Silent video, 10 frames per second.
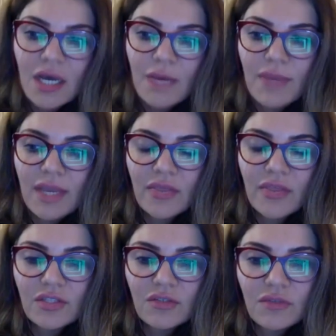make
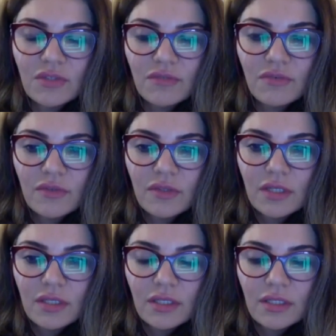the, the,
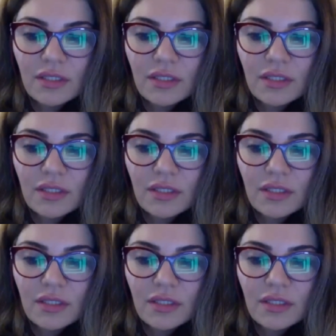the,